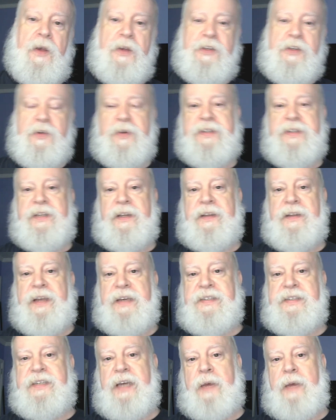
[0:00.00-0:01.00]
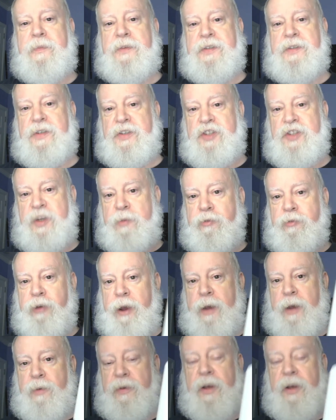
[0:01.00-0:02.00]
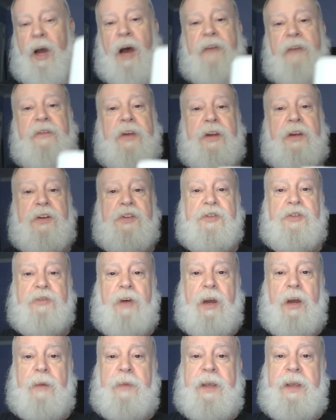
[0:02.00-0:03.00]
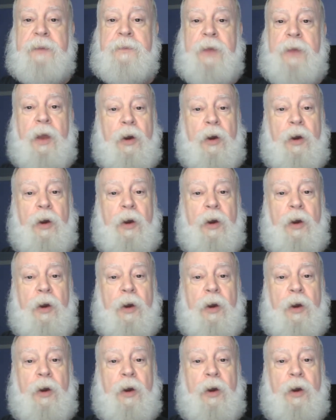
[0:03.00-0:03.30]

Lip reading: So until next time, this is Jim Craig with Coffee and Astronomy,